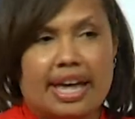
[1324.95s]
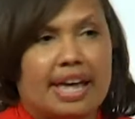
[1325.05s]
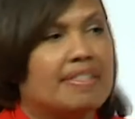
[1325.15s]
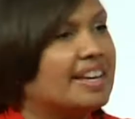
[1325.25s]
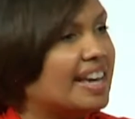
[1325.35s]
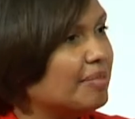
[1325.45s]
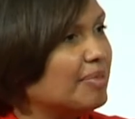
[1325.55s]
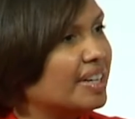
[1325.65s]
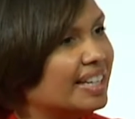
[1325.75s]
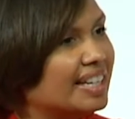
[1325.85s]
And they gave
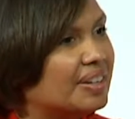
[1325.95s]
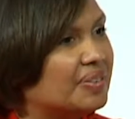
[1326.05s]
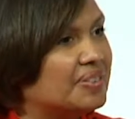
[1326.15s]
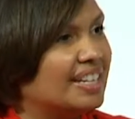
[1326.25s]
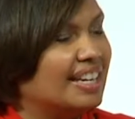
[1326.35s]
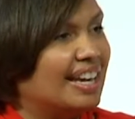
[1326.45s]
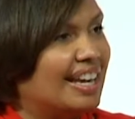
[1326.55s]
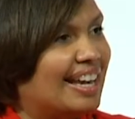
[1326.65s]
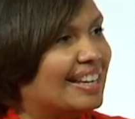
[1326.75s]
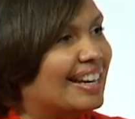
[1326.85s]
me a gift,
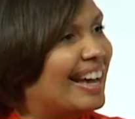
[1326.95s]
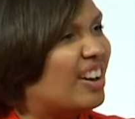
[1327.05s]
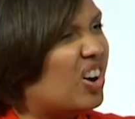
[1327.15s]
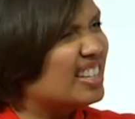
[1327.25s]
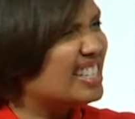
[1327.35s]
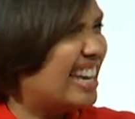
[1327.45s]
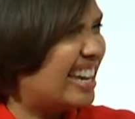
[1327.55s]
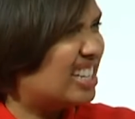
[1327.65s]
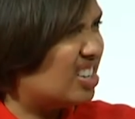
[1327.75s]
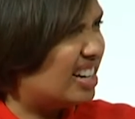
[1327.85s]
and it had all these
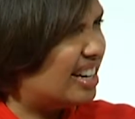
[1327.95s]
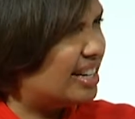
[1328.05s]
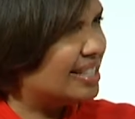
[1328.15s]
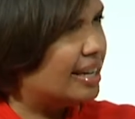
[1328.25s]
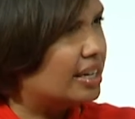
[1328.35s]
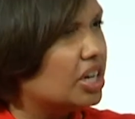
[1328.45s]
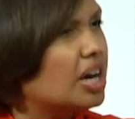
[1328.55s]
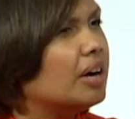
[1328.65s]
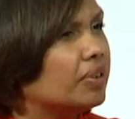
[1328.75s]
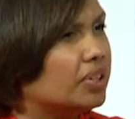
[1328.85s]
hands on it, and it said,
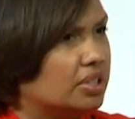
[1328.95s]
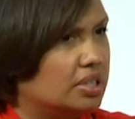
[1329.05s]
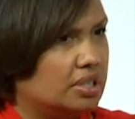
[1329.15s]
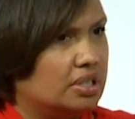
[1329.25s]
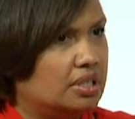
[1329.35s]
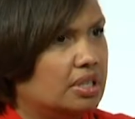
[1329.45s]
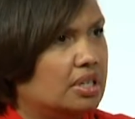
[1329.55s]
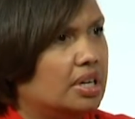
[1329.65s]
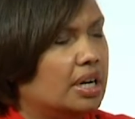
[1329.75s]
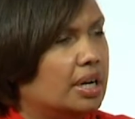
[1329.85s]
covered.
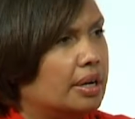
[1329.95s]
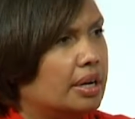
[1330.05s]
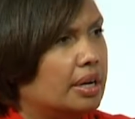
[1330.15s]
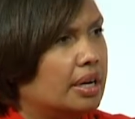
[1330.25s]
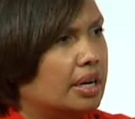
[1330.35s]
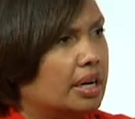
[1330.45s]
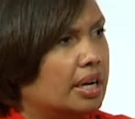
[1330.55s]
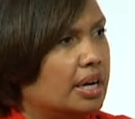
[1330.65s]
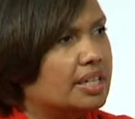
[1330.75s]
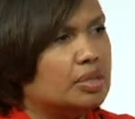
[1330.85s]
Mm-hmm. And
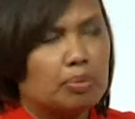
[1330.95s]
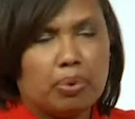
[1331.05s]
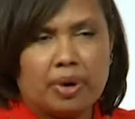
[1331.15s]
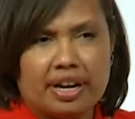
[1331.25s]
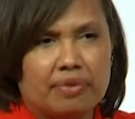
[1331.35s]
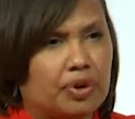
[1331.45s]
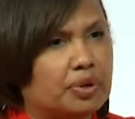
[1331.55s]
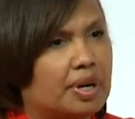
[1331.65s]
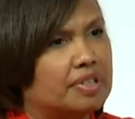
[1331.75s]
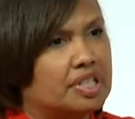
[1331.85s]
they said, we're praying for
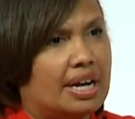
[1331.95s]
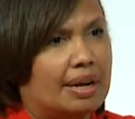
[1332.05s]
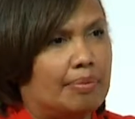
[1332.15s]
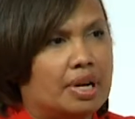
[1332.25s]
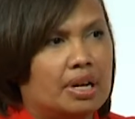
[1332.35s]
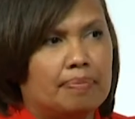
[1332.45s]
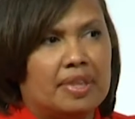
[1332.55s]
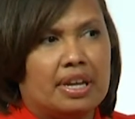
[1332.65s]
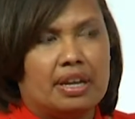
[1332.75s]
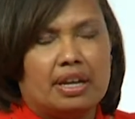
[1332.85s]
you every time.
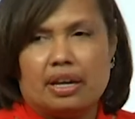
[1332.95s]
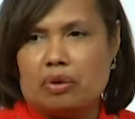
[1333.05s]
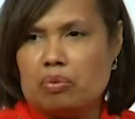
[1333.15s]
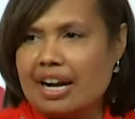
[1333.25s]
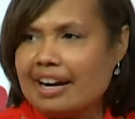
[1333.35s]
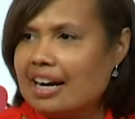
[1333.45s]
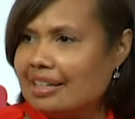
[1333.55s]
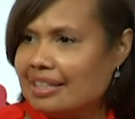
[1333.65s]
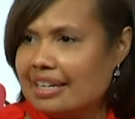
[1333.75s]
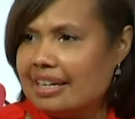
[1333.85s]
When I
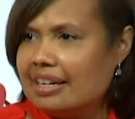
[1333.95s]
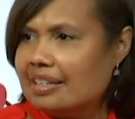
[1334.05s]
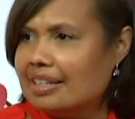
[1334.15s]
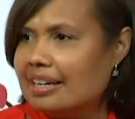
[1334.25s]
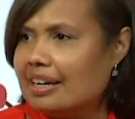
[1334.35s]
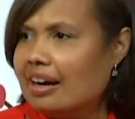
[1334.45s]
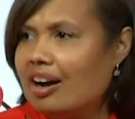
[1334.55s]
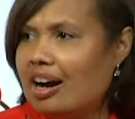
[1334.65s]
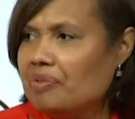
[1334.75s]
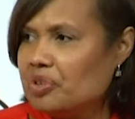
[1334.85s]
got the
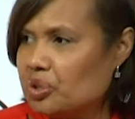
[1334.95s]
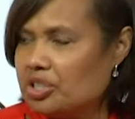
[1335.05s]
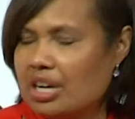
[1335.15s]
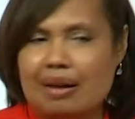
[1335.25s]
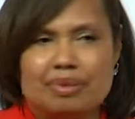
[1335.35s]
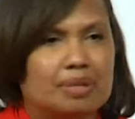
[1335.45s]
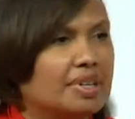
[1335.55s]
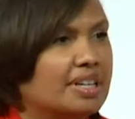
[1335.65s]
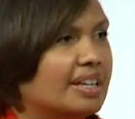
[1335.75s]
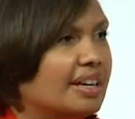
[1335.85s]
officer job to
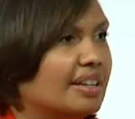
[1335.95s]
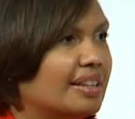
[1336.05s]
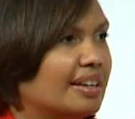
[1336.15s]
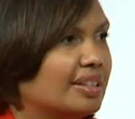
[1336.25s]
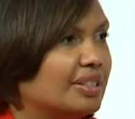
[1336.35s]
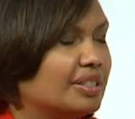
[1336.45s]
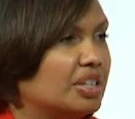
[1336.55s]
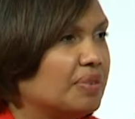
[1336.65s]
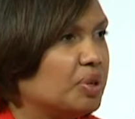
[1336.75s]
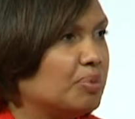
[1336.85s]
be the
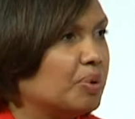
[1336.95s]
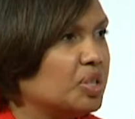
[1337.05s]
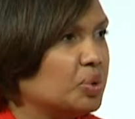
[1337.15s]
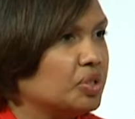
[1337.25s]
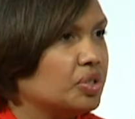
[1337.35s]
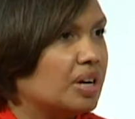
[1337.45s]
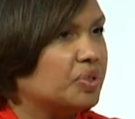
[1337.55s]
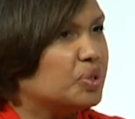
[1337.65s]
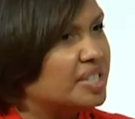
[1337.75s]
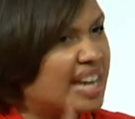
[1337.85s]
chief human resources
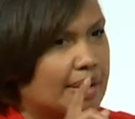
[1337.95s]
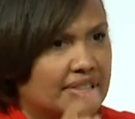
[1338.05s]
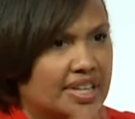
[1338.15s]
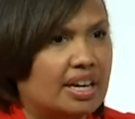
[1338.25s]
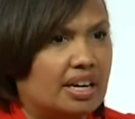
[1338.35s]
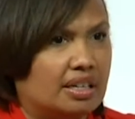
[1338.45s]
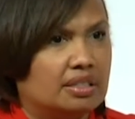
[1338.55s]
officer, same thing.